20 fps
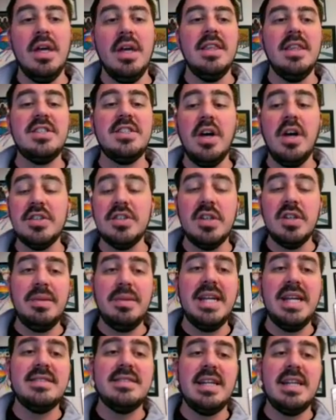This also
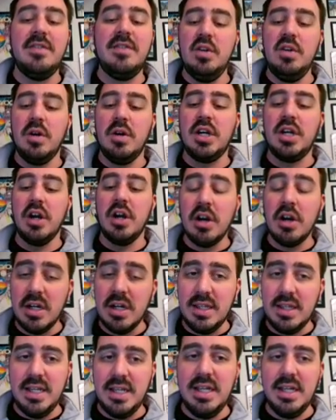means that if you are
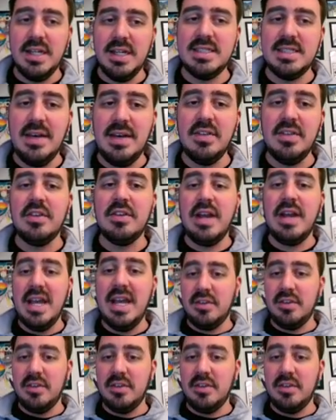currently a 7th or 8th